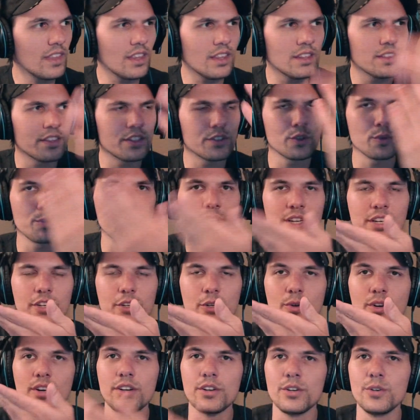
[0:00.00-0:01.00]
This will bring you
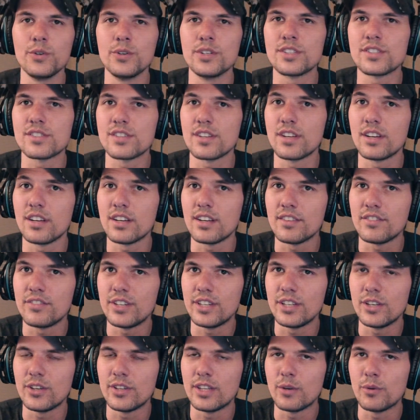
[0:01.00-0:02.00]
to our newest
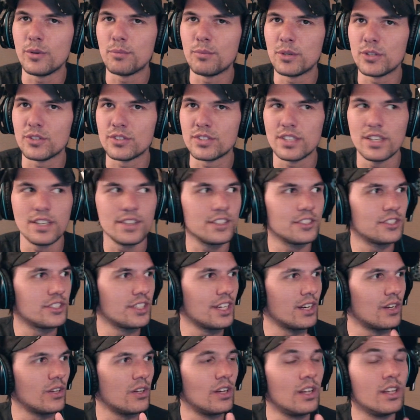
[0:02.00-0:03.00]
video that we posted on the
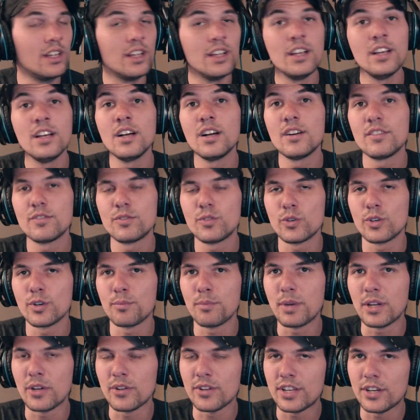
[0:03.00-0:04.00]
channel for
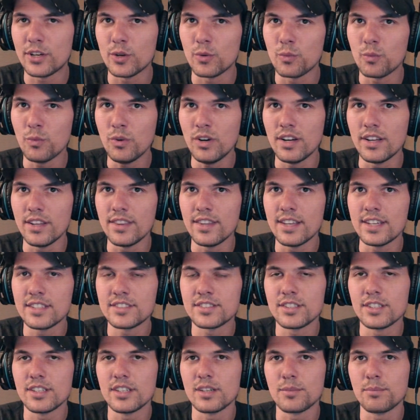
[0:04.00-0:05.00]
Metal Gear 1. That's
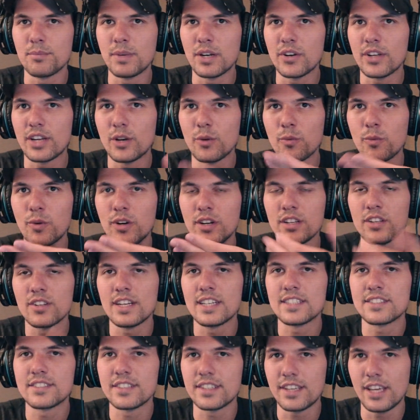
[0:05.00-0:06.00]
a Metal Gear 1
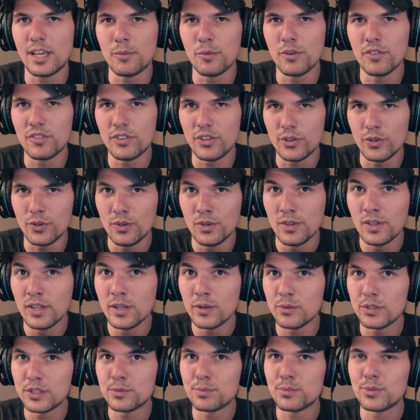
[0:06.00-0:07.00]
classic game review,
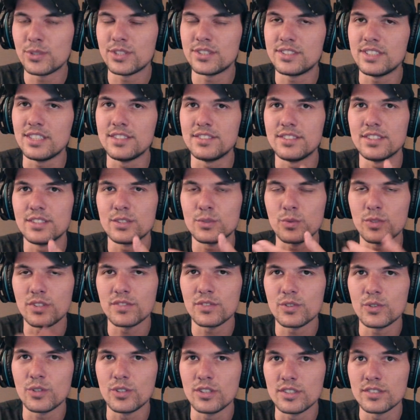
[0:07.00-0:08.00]
which precedes this one, of
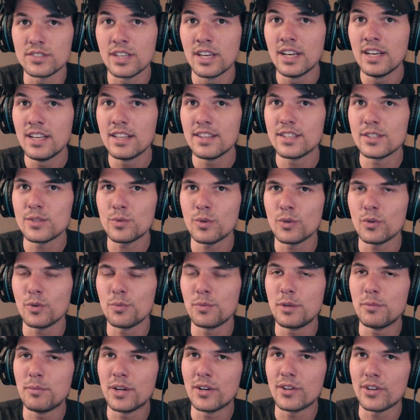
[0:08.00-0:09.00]
course. This one will
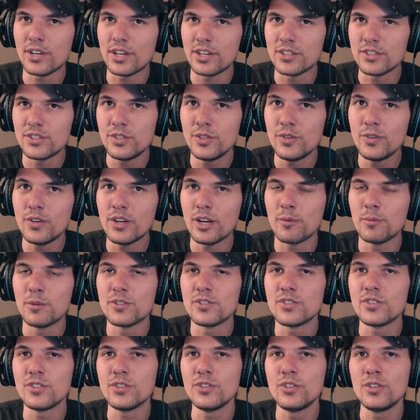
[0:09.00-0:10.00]
be Metal Gear 2, coming
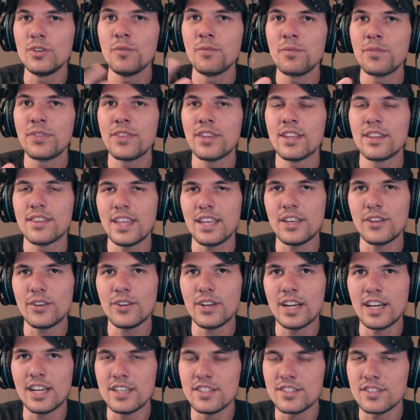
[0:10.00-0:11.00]
soon. Thank you
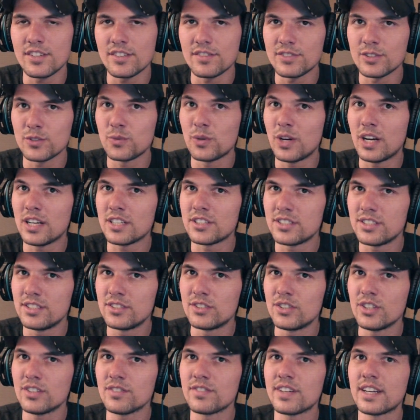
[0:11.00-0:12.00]
guys for watching.
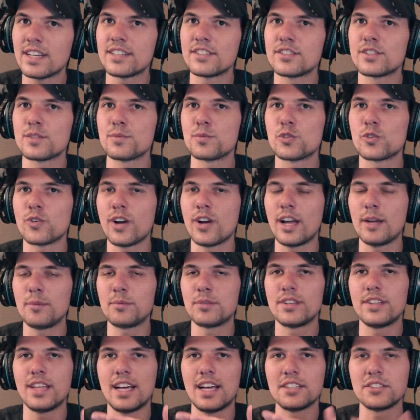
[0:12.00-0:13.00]
Don't forget to subscribe
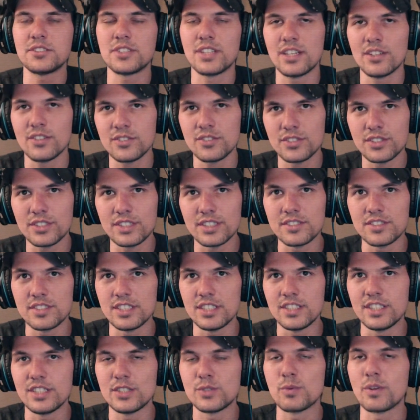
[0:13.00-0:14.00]
to that channel so you can see
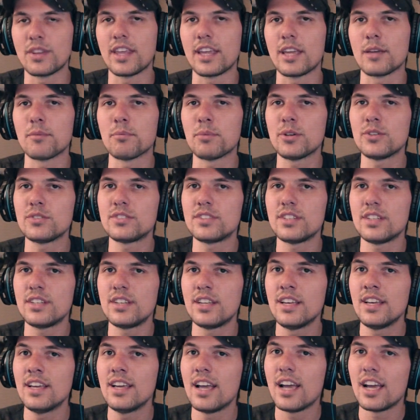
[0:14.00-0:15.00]
these when they get posted,
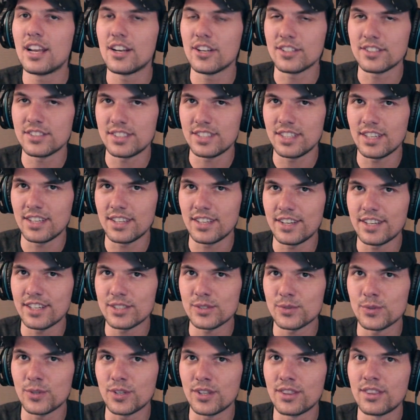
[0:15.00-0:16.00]
and I'll see you on the
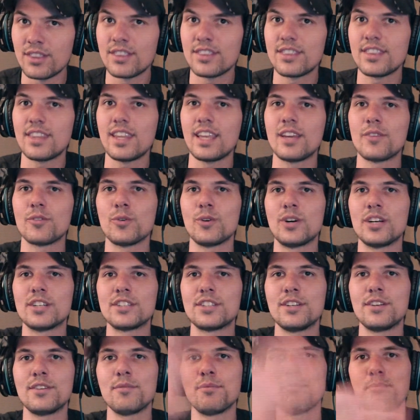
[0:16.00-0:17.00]
next one. Thank you for
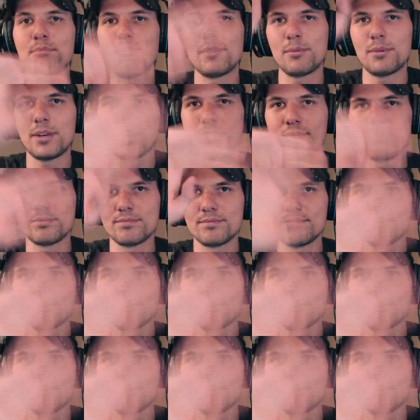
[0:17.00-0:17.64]
watching. Bye-bye.